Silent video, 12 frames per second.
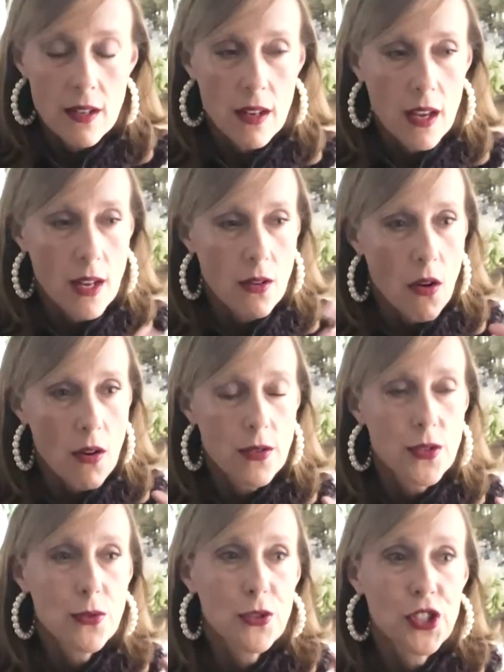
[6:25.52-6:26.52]
and
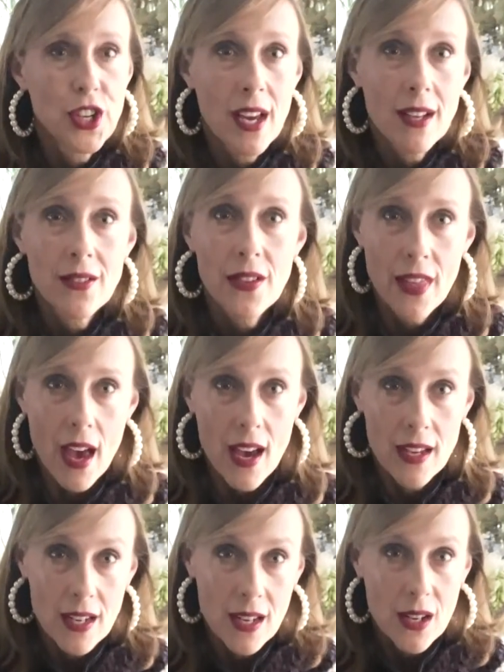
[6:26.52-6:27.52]
also channel
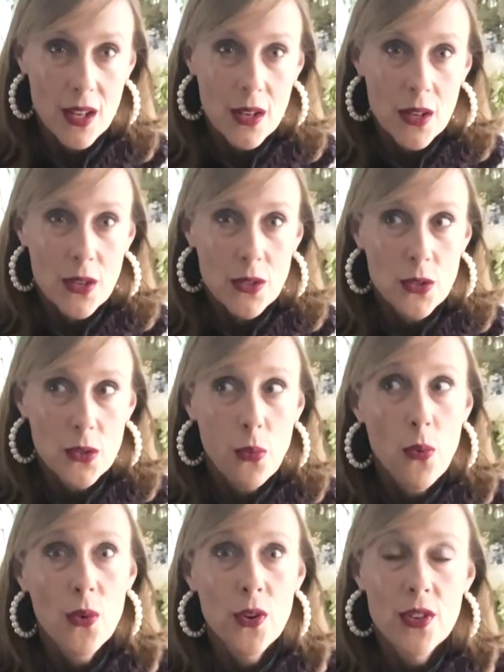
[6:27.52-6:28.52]
that
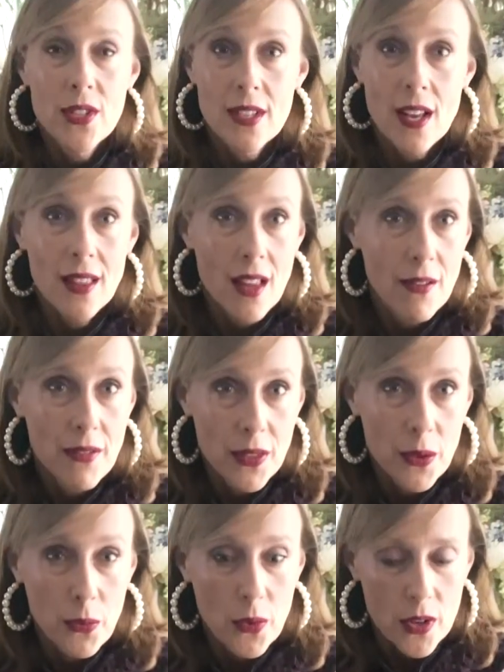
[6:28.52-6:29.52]
towards love in
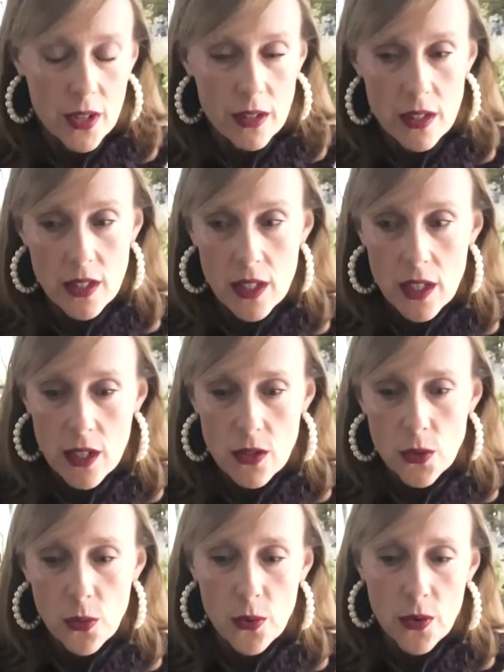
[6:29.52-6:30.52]
the world,
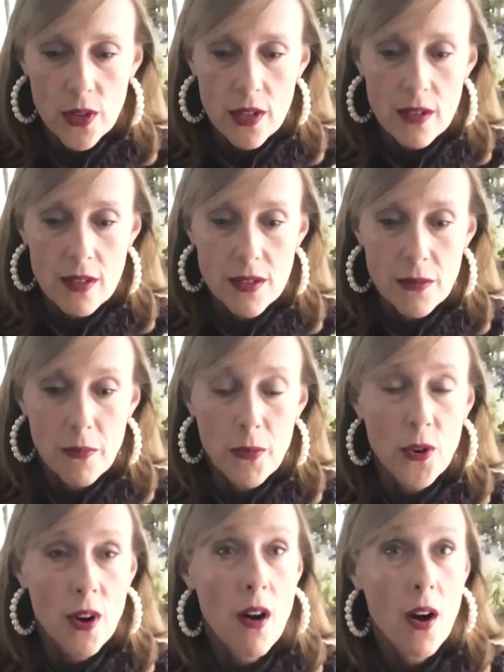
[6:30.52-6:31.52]
towards
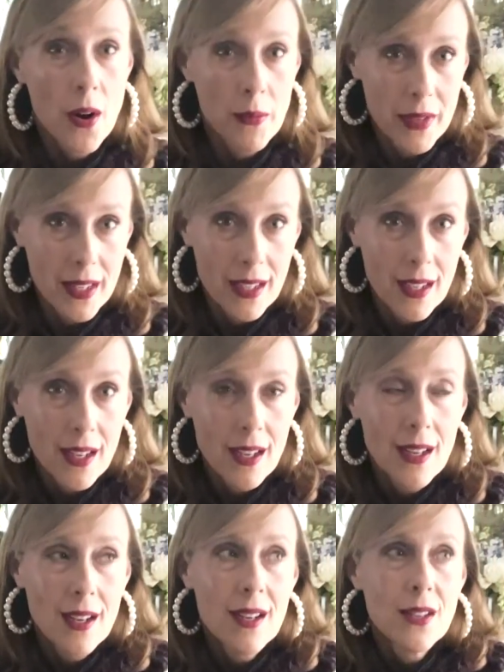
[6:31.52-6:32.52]
more harmony,
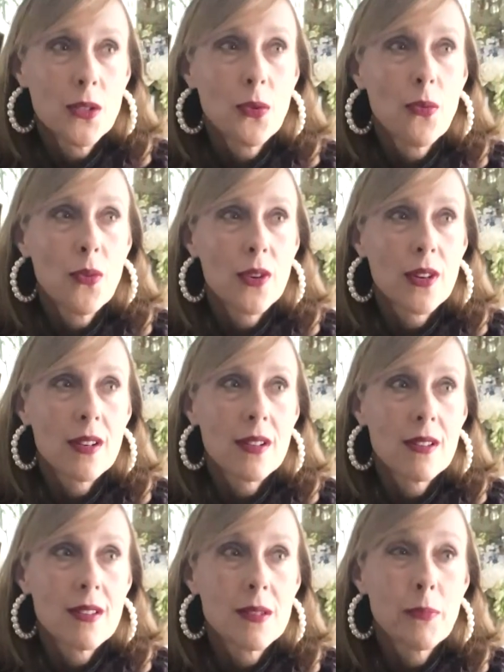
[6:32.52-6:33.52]

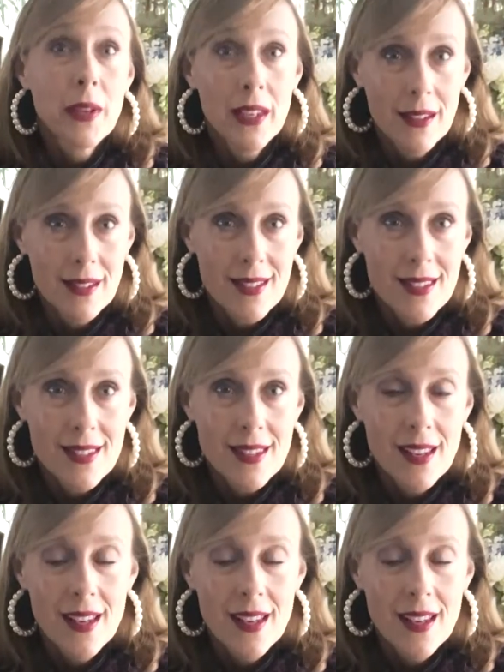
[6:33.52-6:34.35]
towards peace,